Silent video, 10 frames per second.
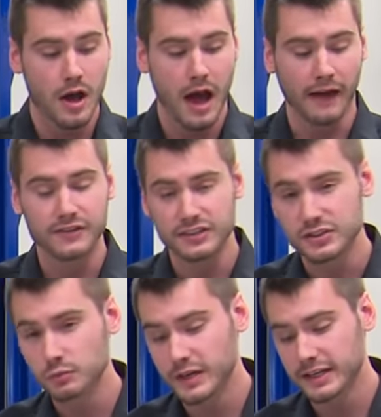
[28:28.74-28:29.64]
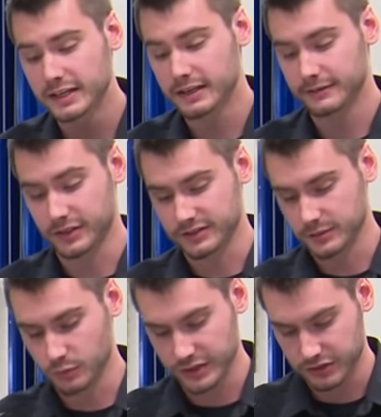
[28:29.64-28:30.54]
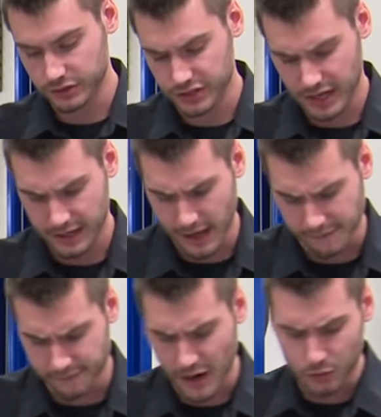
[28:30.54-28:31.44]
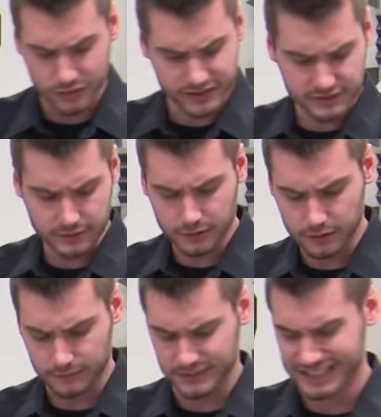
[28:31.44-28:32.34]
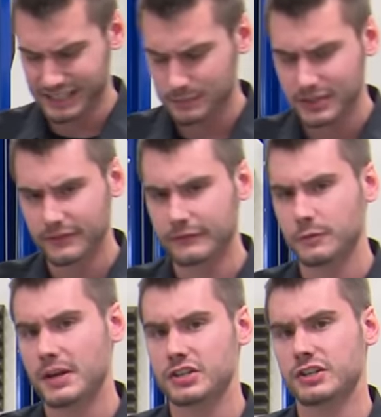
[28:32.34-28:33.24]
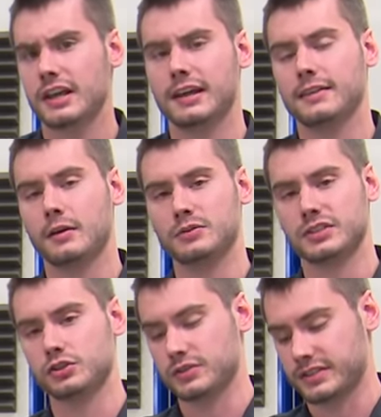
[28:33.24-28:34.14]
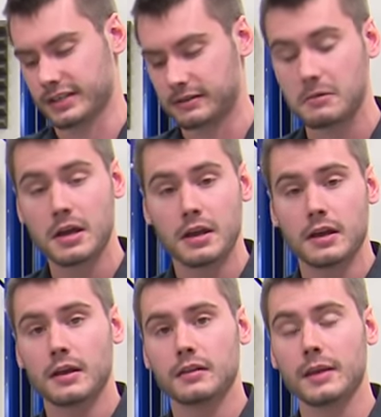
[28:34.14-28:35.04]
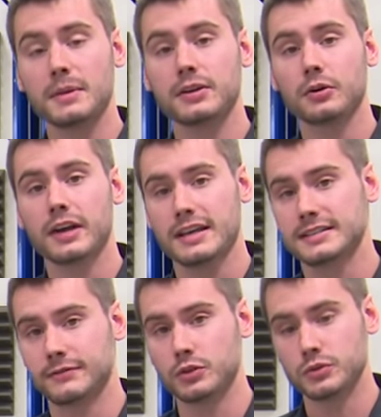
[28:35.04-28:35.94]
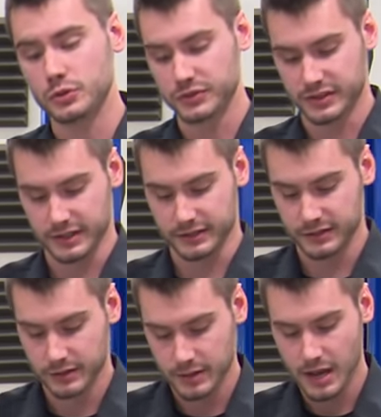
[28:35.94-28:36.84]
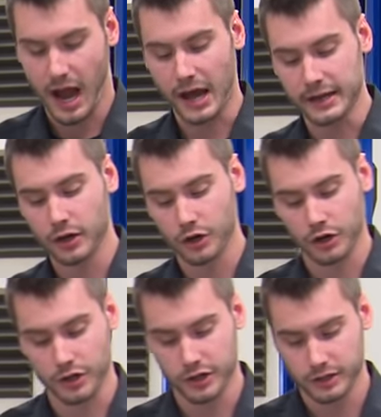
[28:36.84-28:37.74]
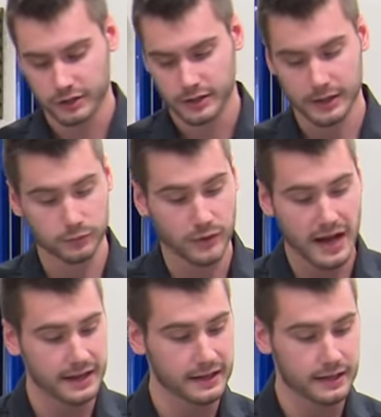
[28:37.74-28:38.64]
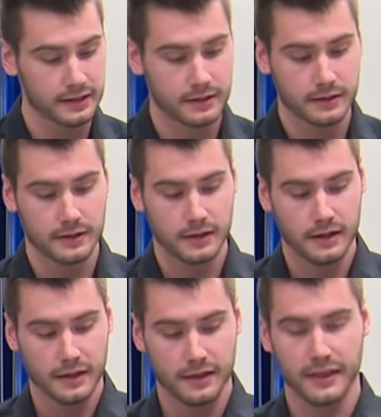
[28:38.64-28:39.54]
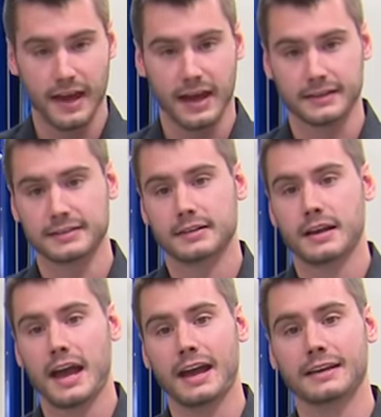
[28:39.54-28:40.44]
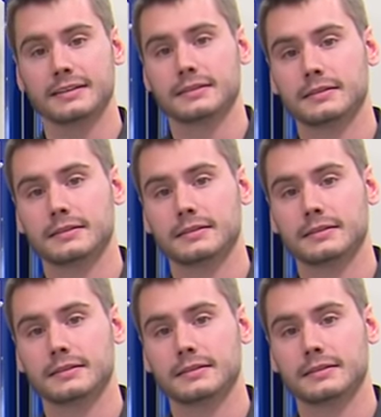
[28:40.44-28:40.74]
I've done some reading and I've done some research, and I found this little tidbit of information that I thought was interesting. And let me know, guys, if you use this. I heard and read that at